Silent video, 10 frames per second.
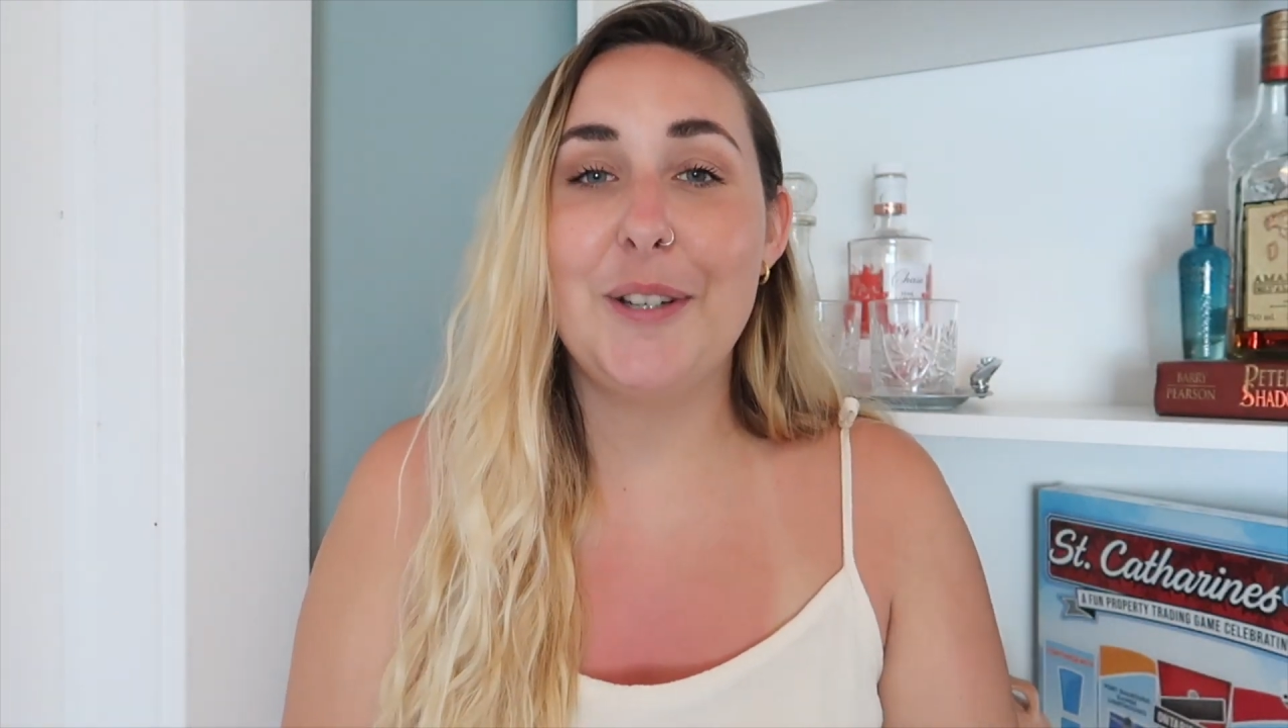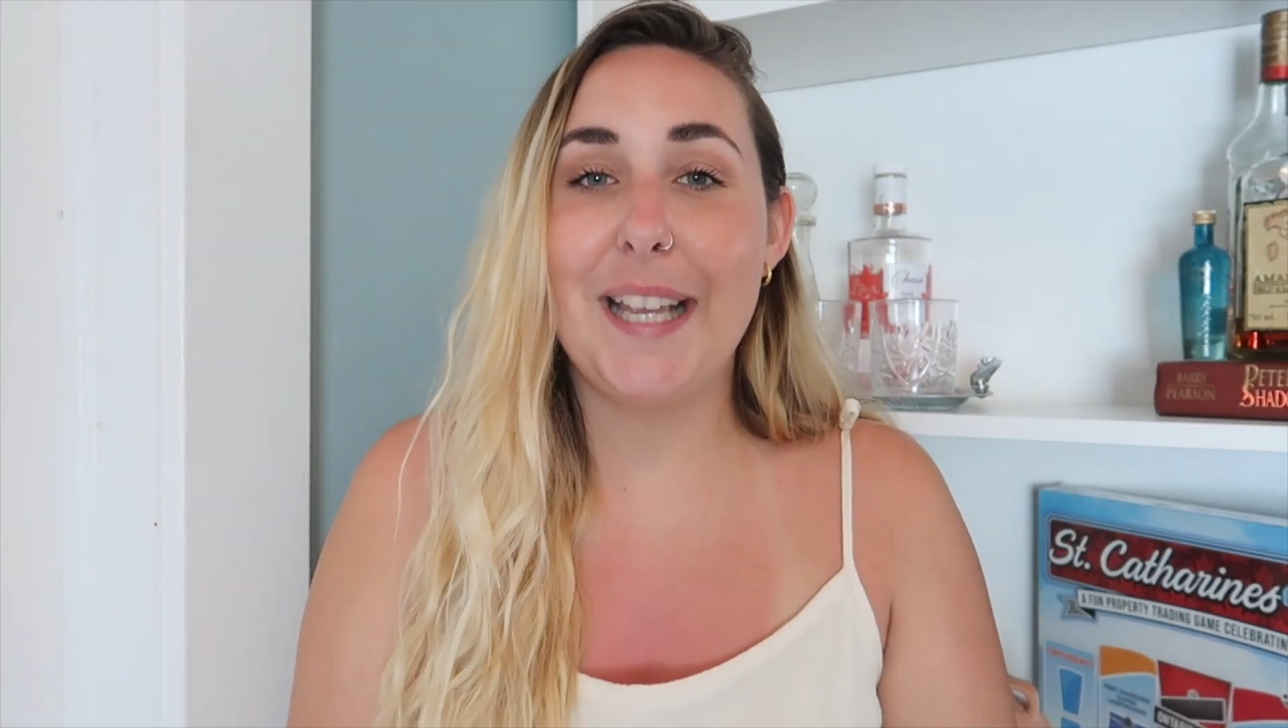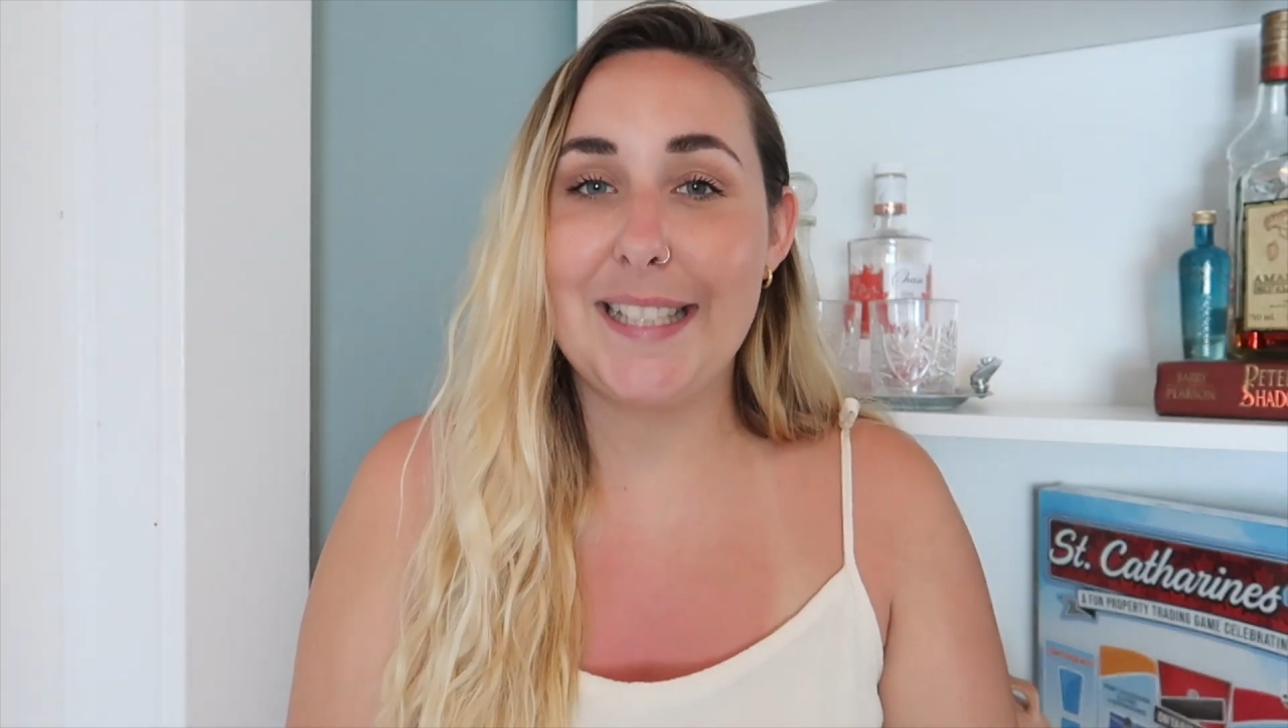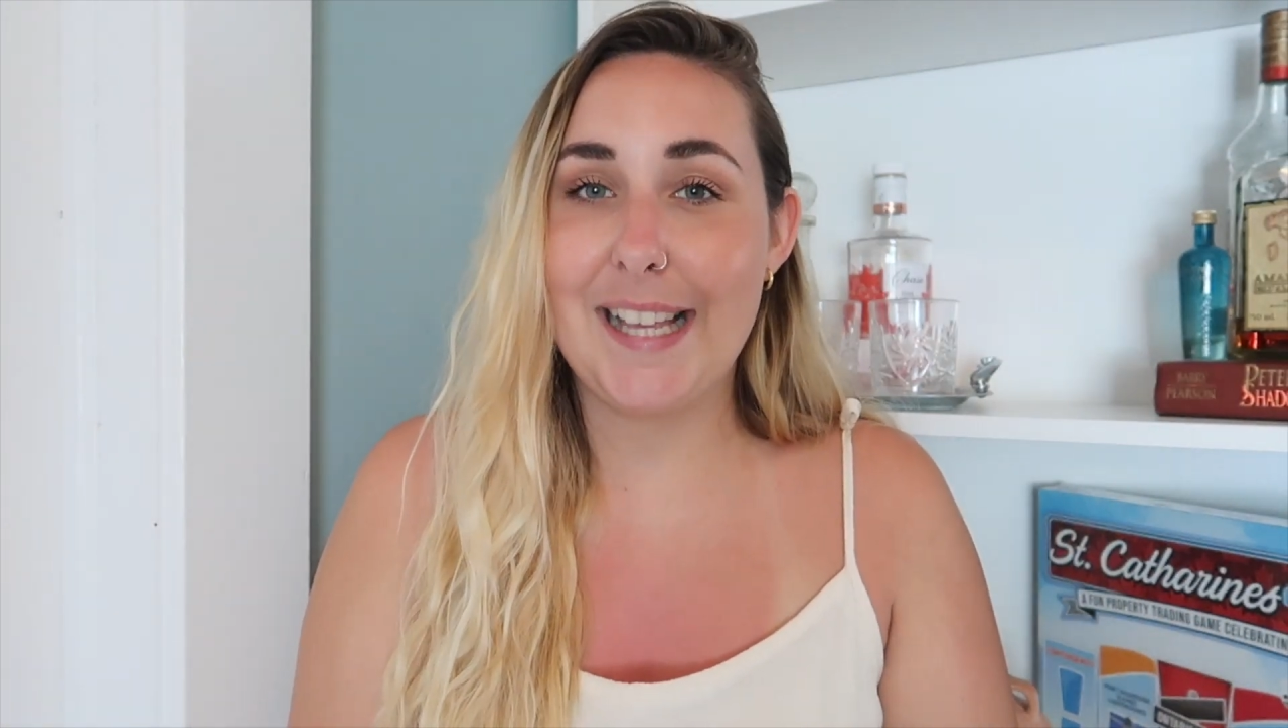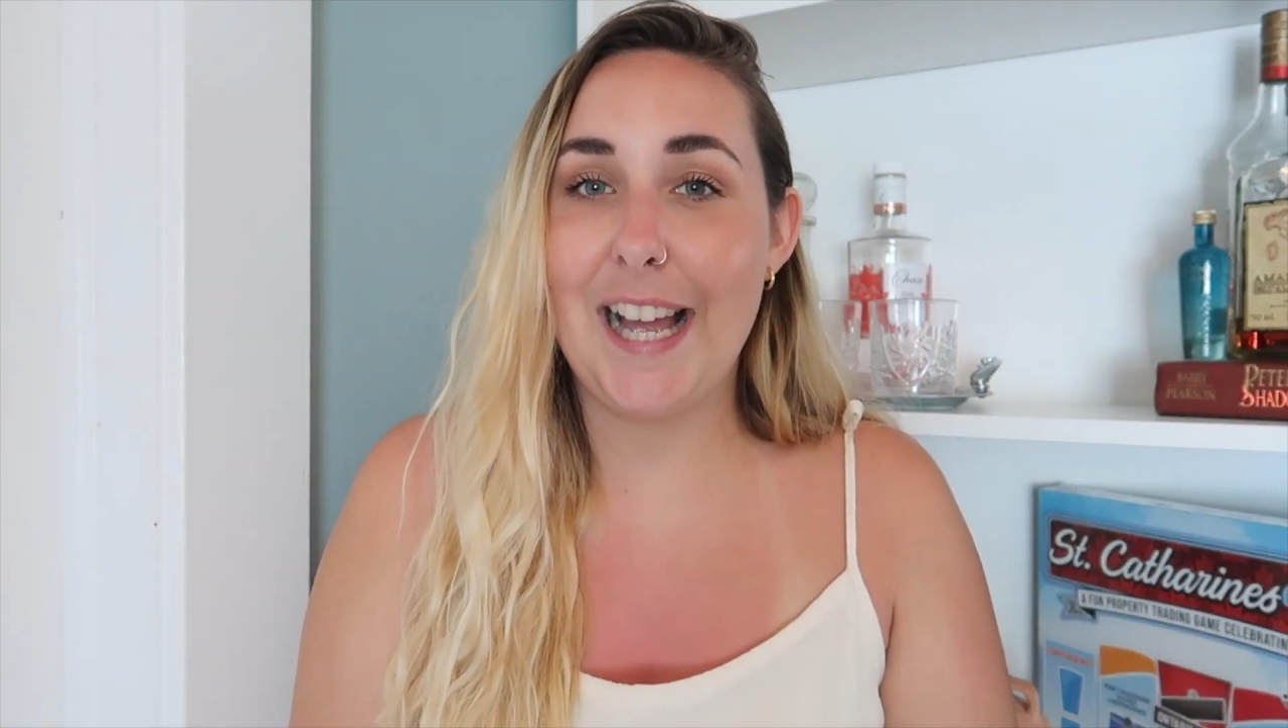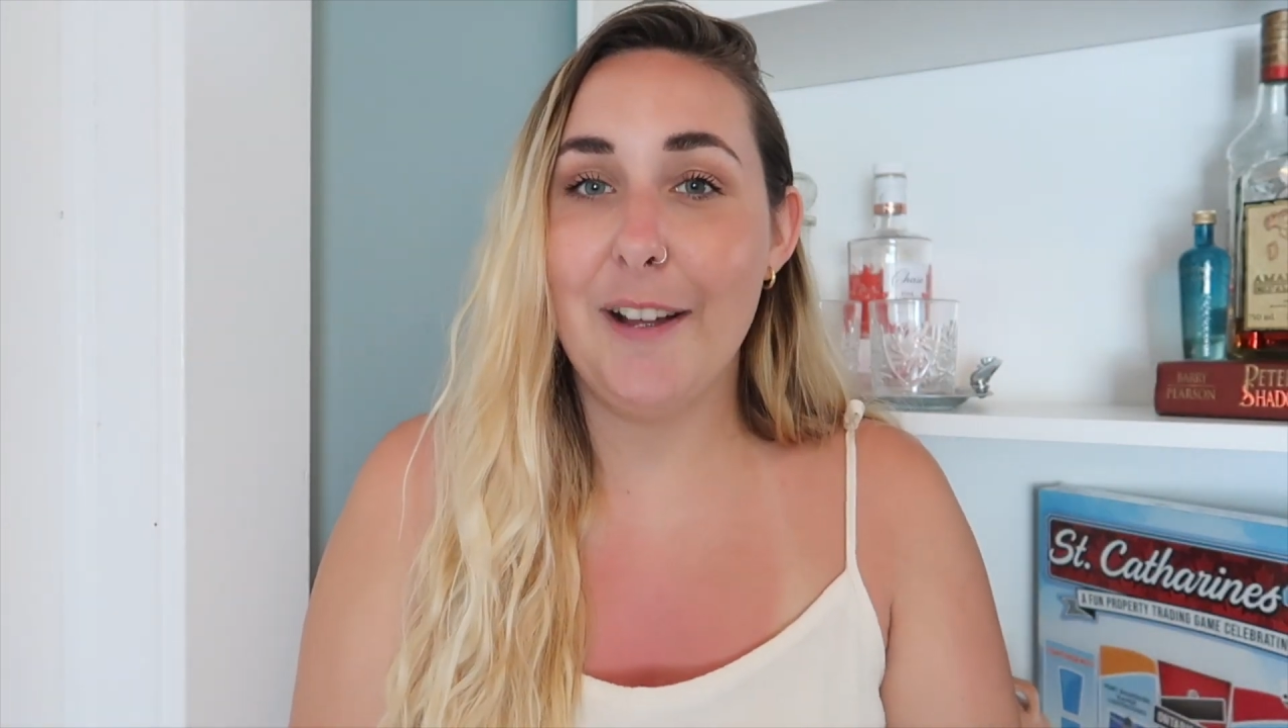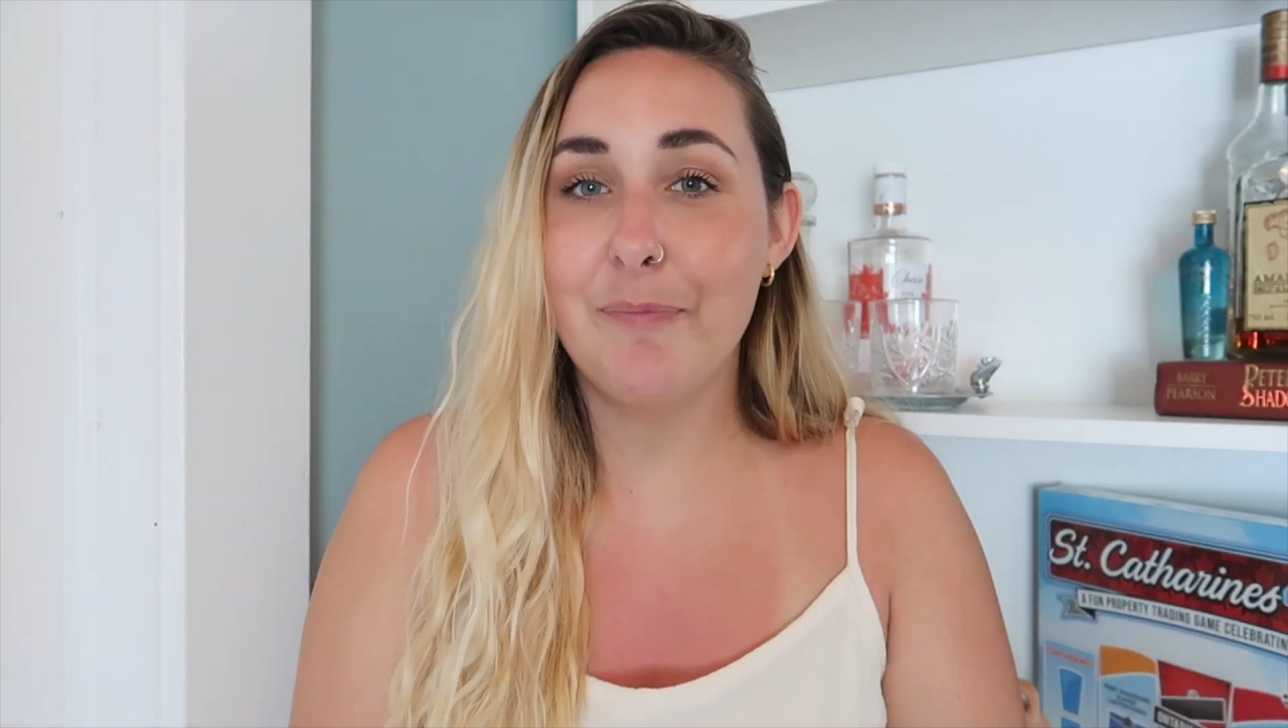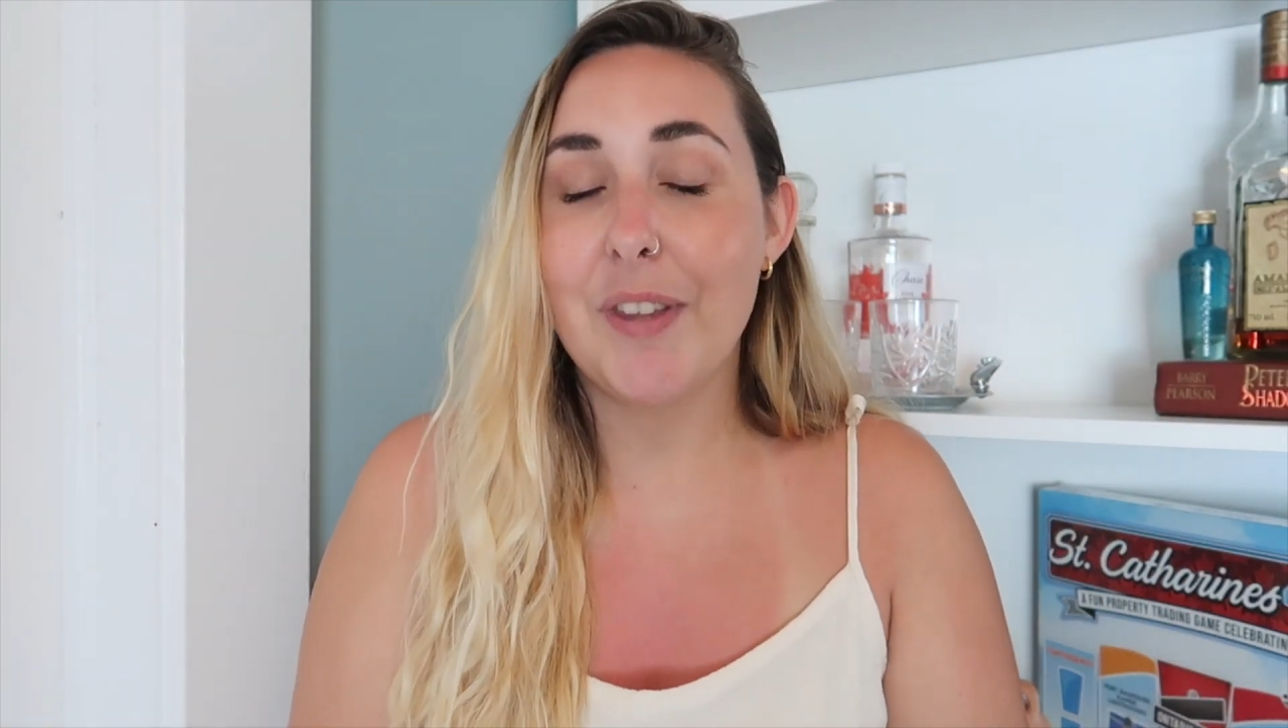exam.